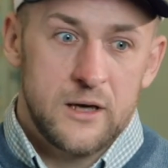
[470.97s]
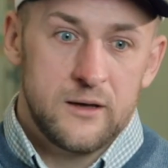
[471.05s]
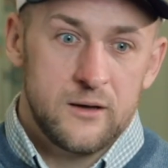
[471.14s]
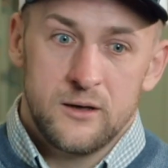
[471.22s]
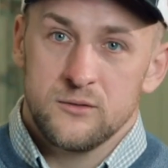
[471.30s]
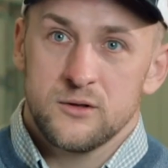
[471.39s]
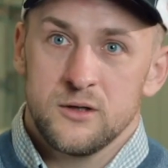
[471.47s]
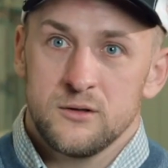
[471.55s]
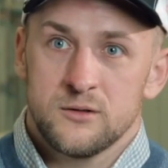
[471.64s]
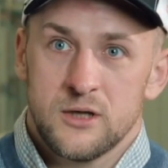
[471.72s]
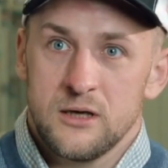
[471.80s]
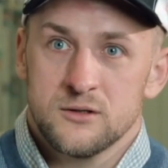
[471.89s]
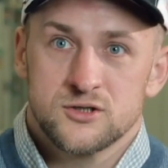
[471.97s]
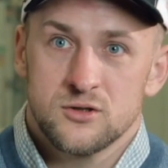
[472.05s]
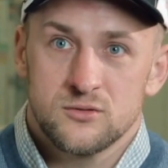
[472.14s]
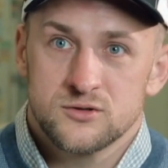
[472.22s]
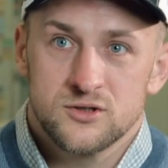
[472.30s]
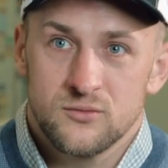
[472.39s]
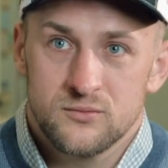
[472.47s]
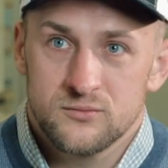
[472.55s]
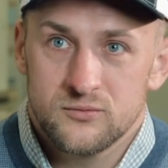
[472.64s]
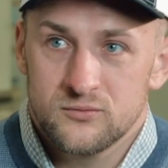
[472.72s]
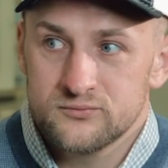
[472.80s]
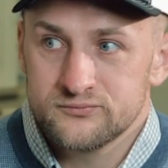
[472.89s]
I, I don't care. Yeah. So, so
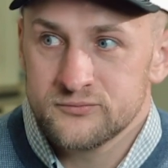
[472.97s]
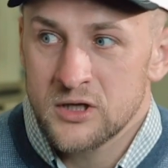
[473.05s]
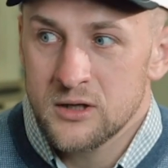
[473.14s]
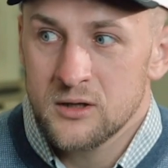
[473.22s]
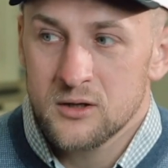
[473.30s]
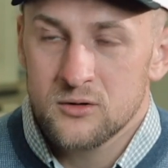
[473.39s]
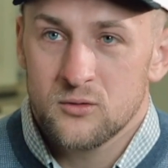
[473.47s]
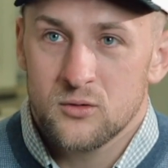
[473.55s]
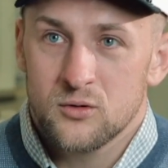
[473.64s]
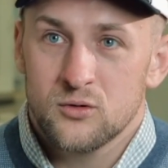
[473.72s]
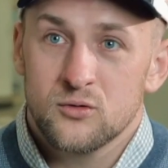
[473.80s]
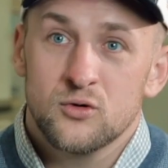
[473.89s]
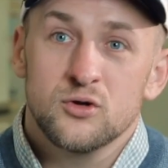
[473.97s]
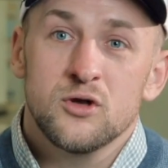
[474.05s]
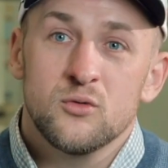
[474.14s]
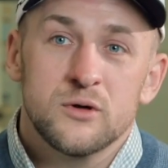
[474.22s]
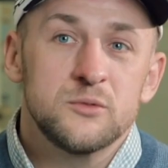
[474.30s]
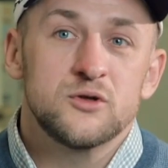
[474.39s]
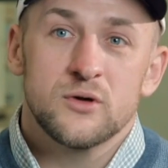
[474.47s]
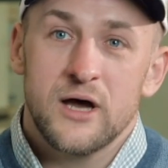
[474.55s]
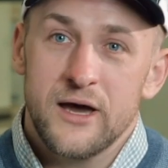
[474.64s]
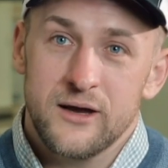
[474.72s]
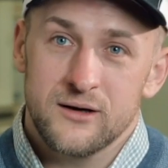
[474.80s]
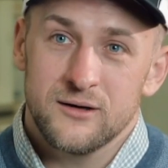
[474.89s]
who, who do you want me to
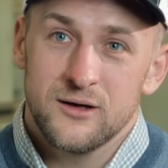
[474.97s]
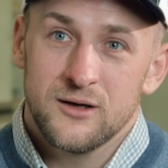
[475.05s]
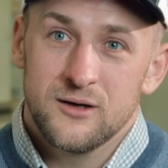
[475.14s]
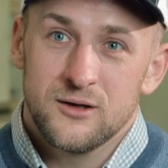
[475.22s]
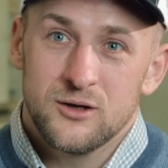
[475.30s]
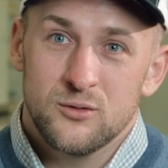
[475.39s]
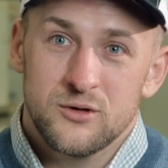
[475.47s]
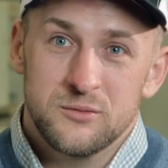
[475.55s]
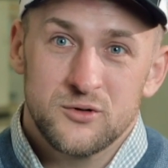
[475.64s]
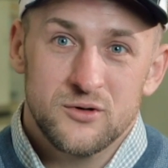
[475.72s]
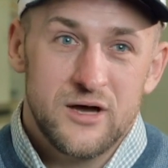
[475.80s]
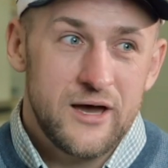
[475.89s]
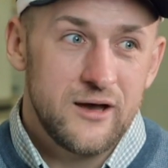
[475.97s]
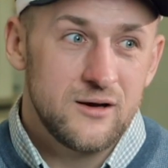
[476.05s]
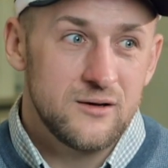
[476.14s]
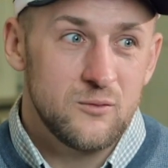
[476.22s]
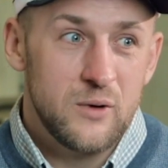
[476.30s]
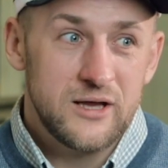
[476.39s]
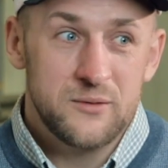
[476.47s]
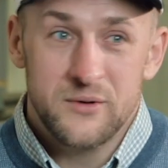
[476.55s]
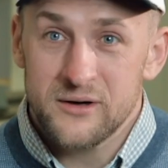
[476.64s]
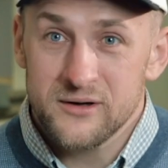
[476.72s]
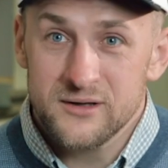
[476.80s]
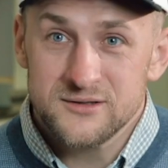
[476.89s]
hire? You want me to hire white
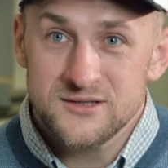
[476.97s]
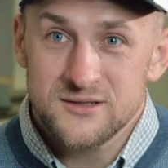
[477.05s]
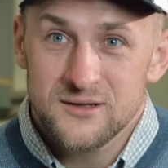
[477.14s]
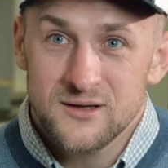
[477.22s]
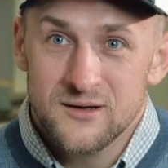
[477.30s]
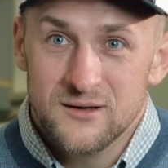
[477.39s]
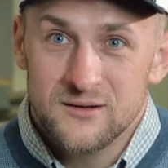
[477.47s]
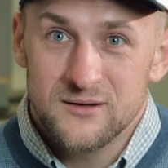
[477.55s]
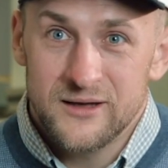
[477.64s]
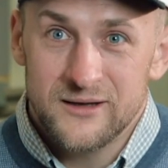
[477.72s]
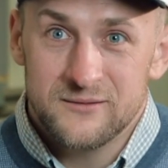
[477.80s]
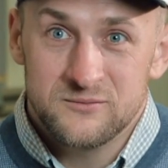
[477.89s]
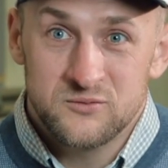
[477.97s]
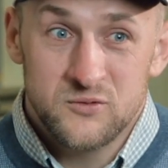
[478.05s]
Americans? Like,